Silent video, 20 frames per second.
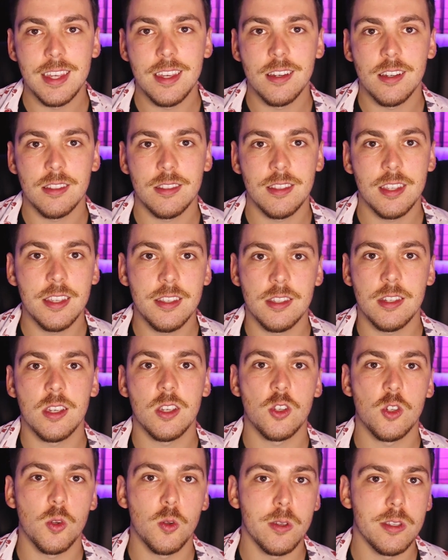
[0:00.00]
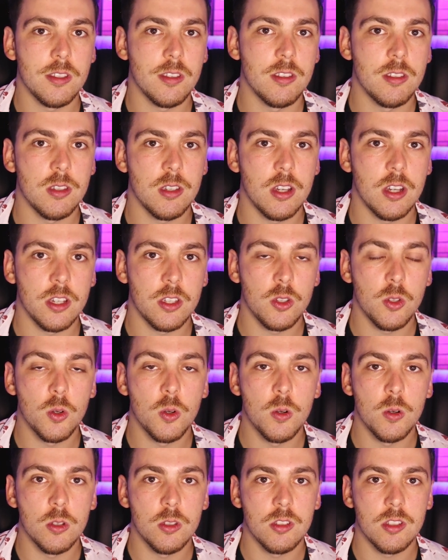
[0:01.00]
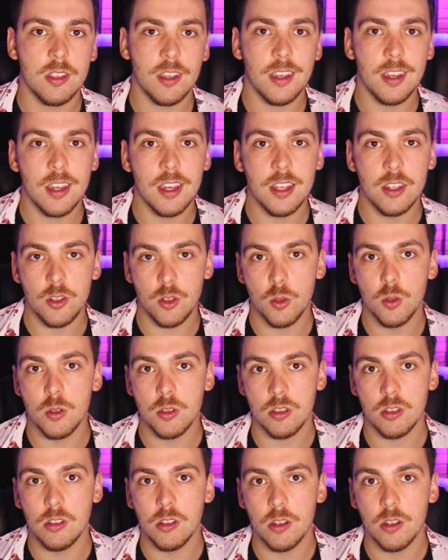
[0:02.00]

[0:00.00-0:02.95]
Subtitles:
The artistic choices are yours and yours